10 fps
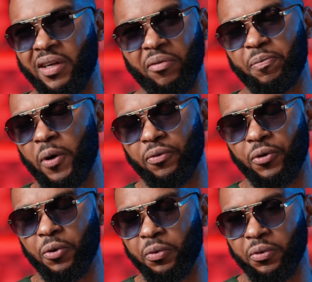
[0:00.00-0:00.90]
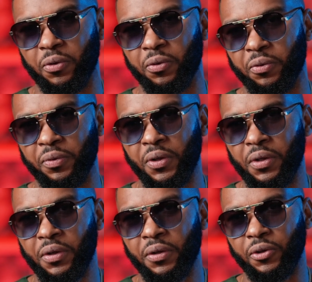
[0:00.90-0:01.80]
It becomes part of your
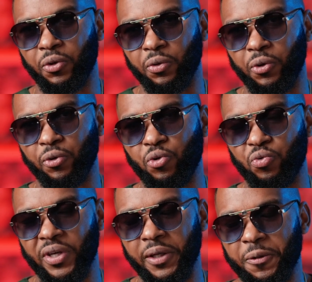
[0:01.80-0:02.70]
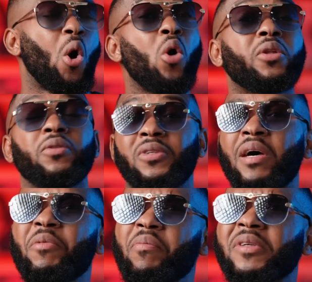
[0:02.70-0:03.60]
two set. Oh,
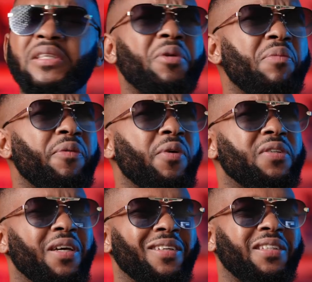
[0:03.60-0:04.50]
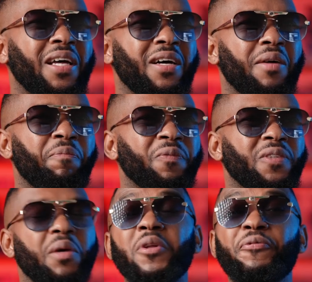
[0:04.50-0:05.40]
some of
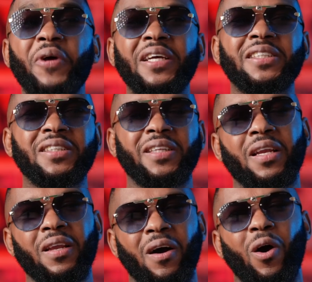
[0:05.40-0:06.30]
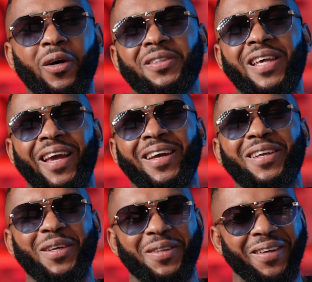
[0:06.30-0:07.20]
the phrases that are said
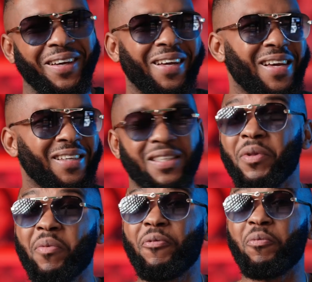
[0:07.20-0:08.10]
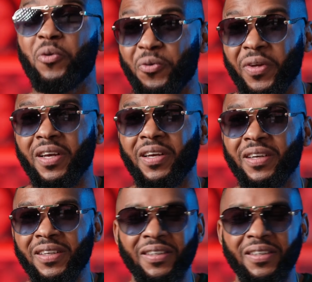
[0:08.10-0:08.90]
in some of them are from music.